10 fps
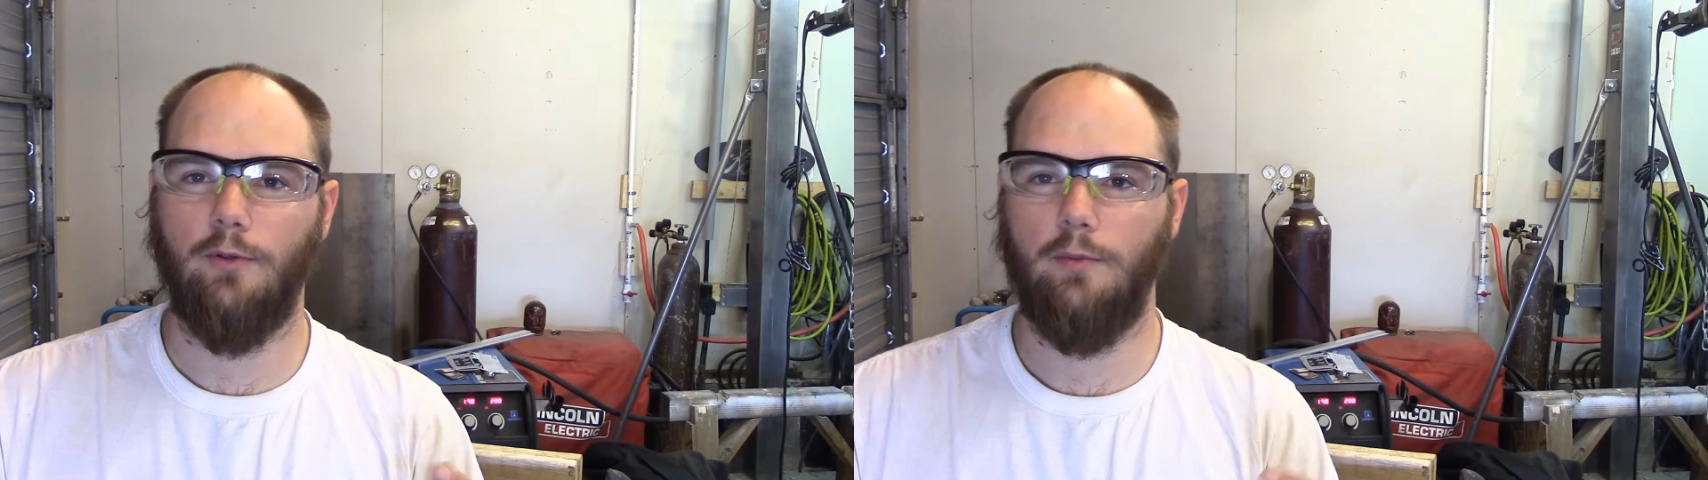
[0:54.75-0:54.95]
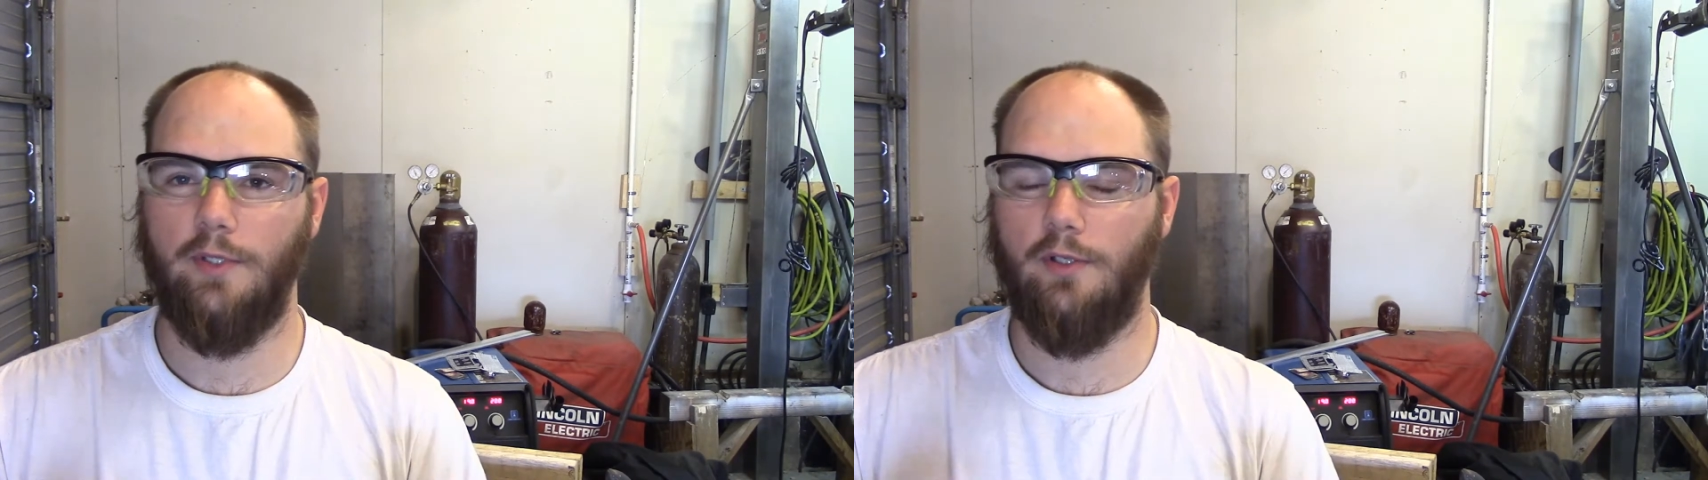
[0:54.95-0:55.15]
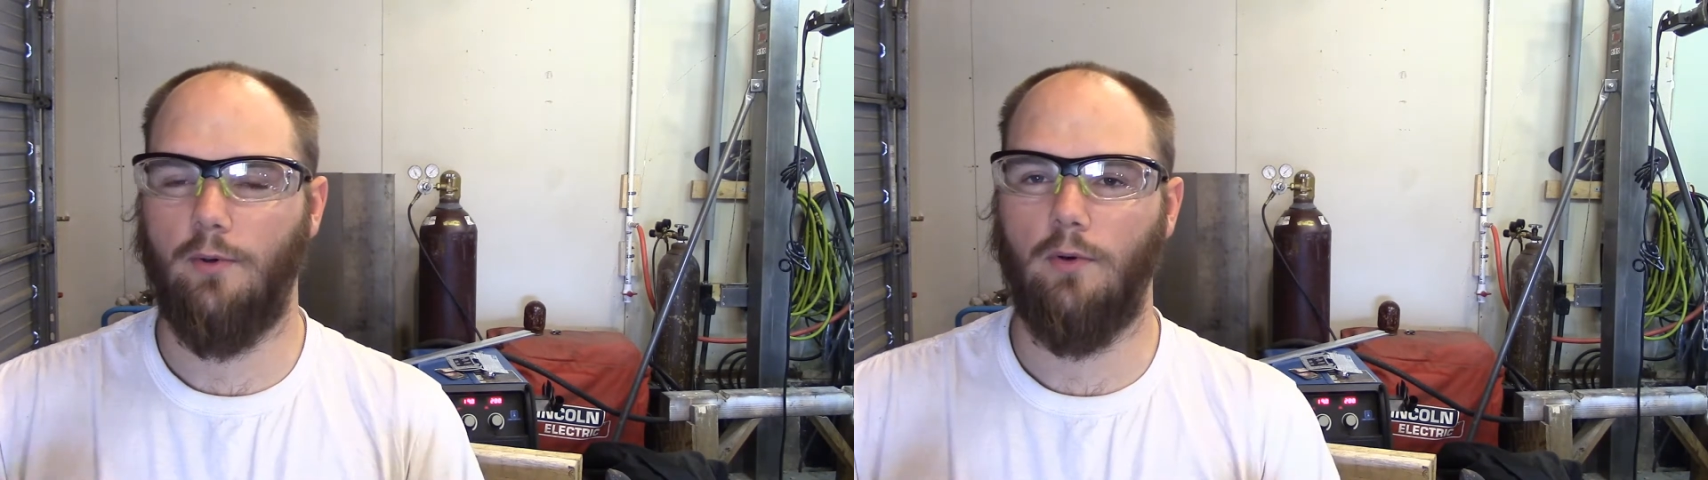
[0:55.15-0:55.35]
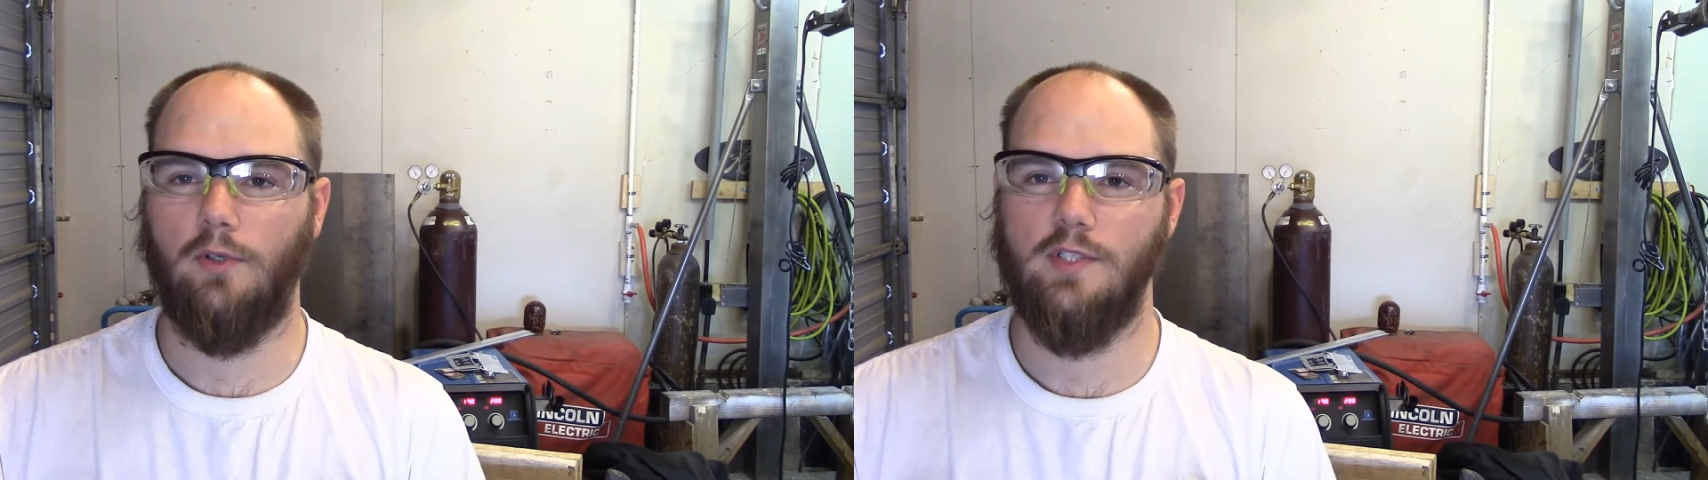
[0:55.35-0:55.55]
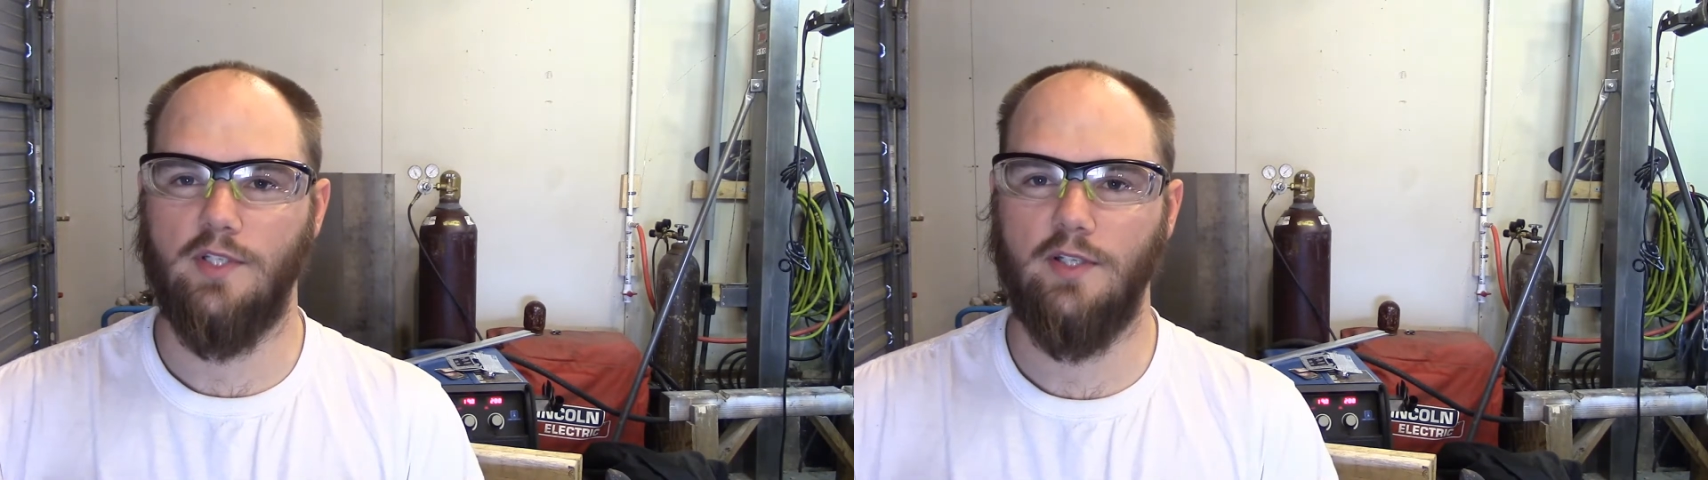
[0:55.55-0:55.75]
only being
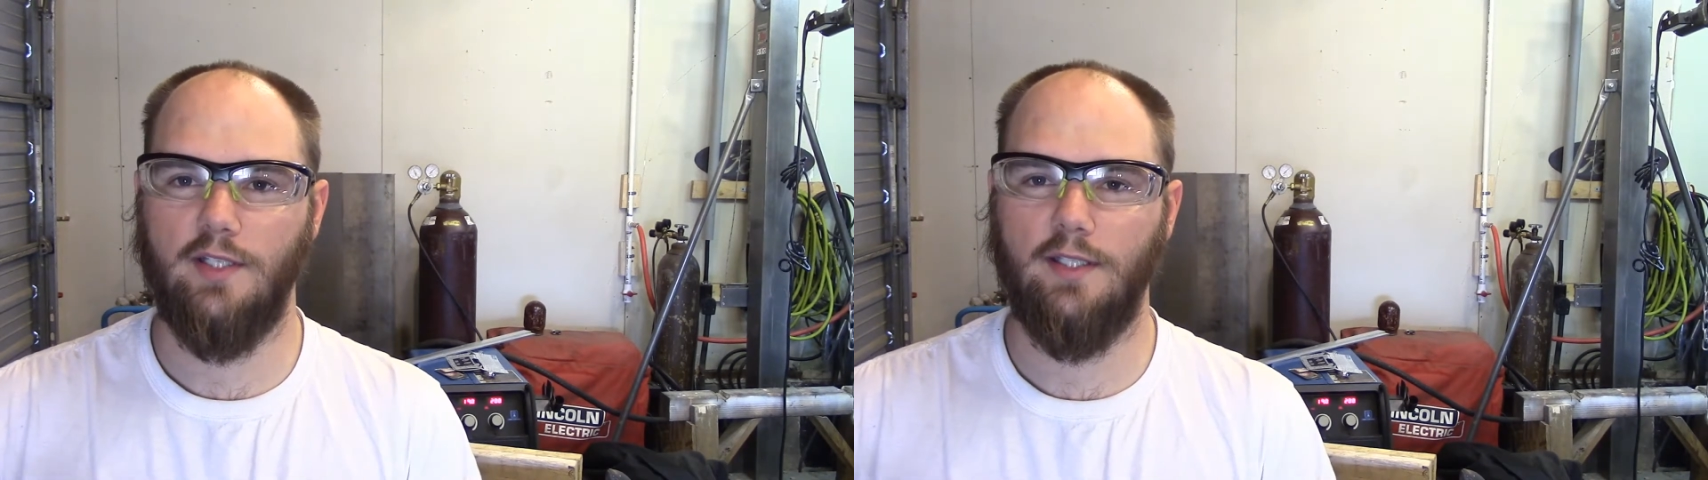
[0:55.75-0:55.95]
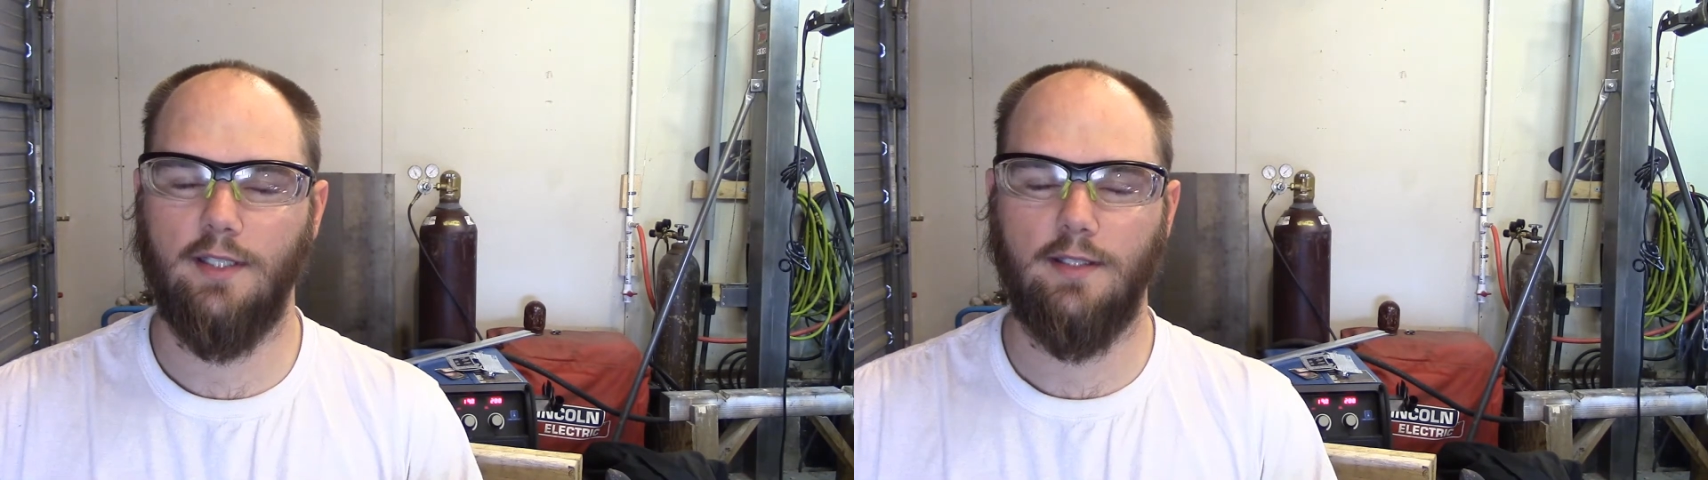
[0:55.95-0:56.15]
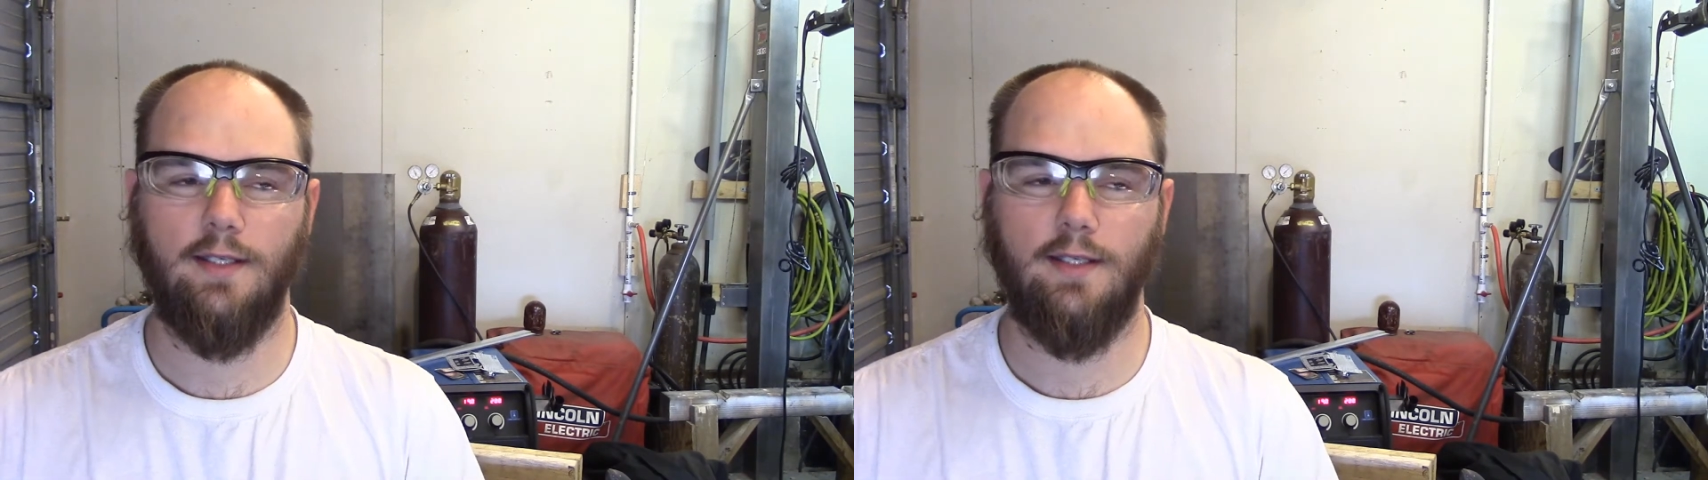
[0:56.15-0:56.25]
quarter inch thick,